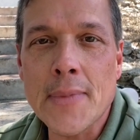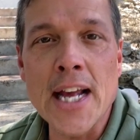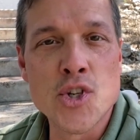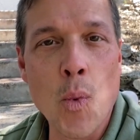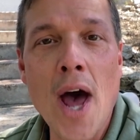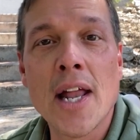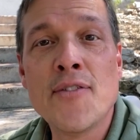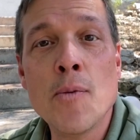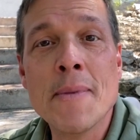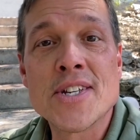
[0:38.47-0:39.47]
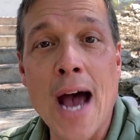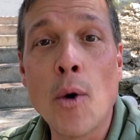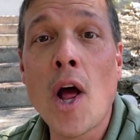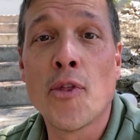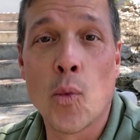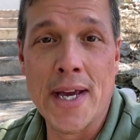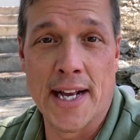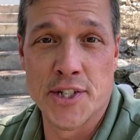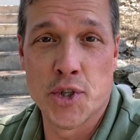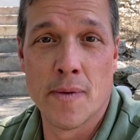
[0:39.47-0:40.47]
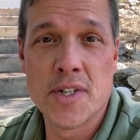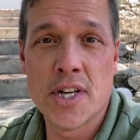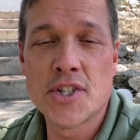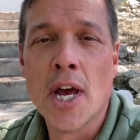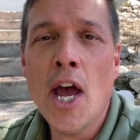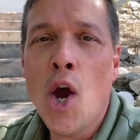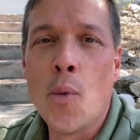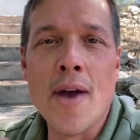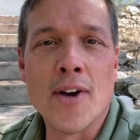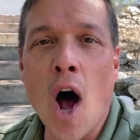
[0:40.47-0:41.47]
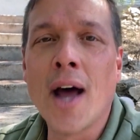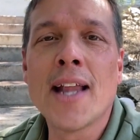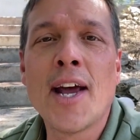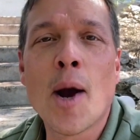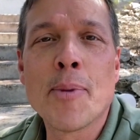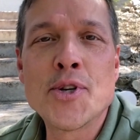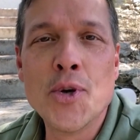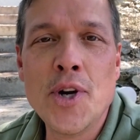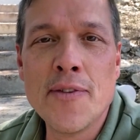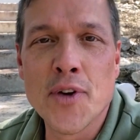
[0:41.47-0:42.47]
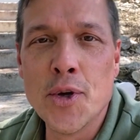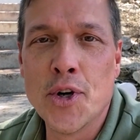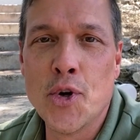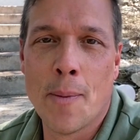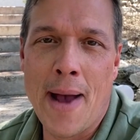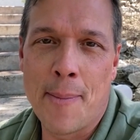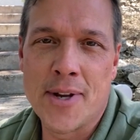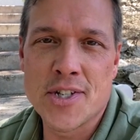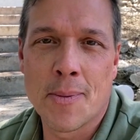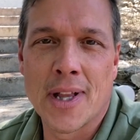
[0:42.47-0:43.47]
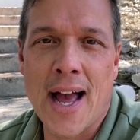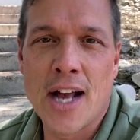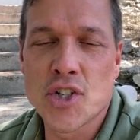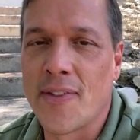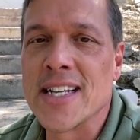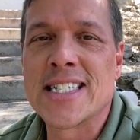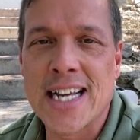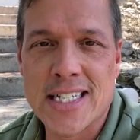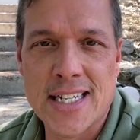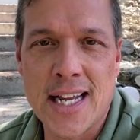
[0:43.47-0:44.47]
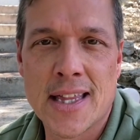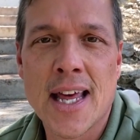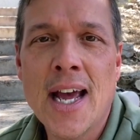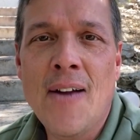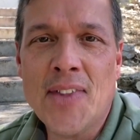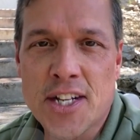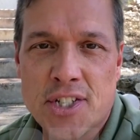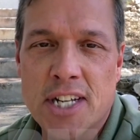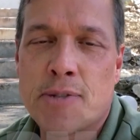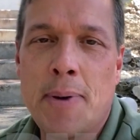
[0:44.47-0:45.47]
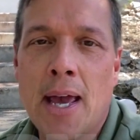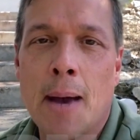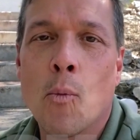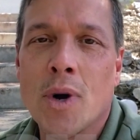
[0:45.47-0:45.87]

As well, if you miss out on the weekend services, we have an online opportunity for you to do a baptism class on the 16th at 6 p.m.